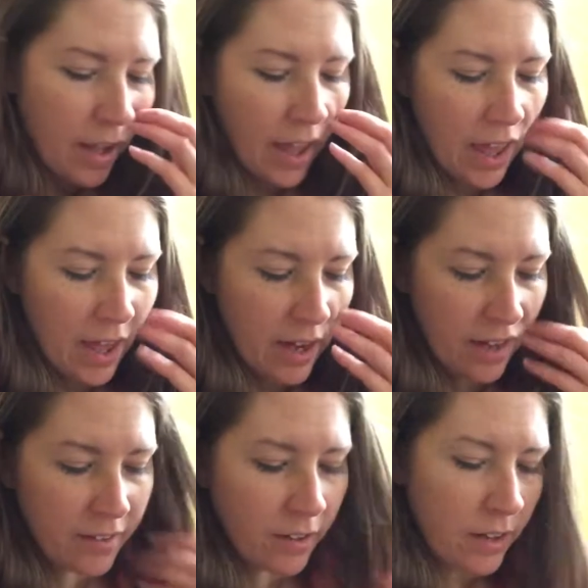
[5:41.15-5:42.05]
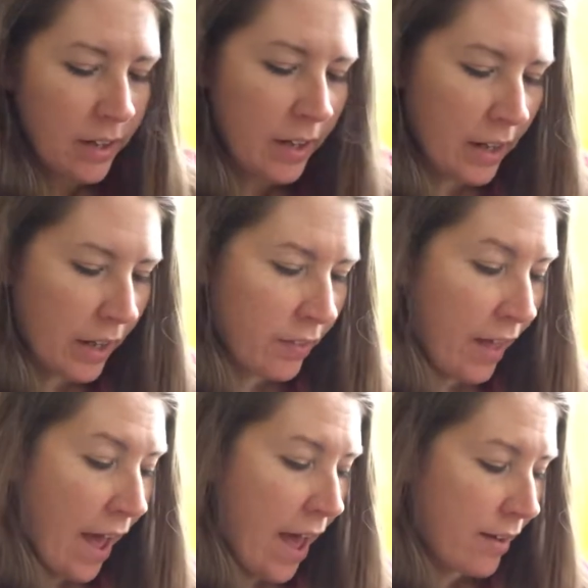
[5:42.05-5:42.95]
And I started knitting
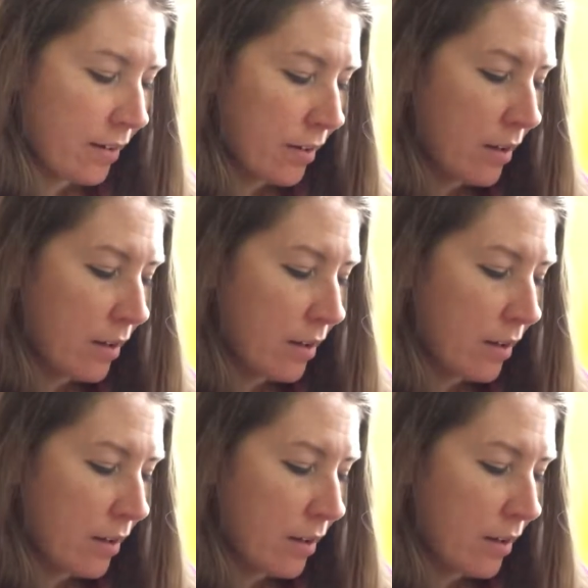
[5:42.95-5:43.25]
that